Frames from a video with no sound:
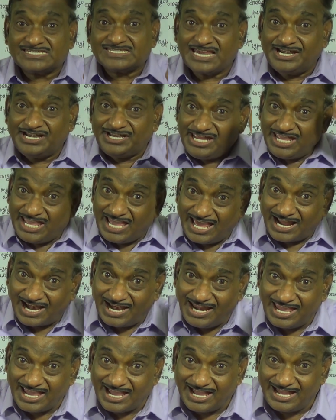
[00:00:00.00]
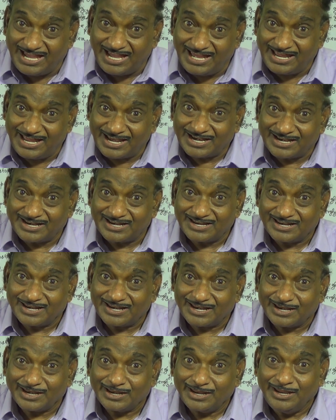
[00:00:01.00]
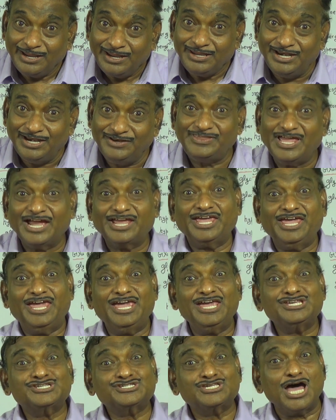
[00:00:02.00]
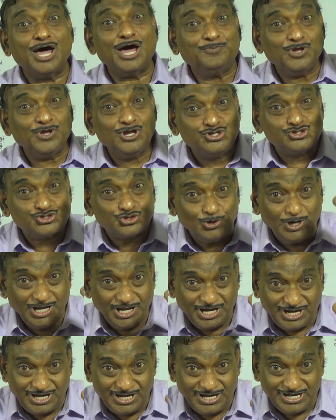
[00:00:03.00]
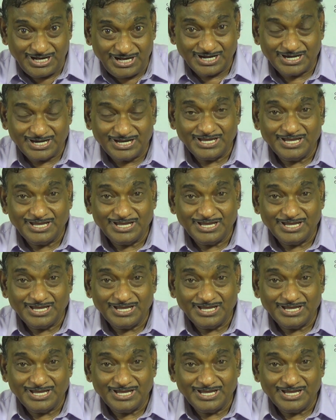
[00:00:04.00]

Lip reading: said earlier, in the case of insulin,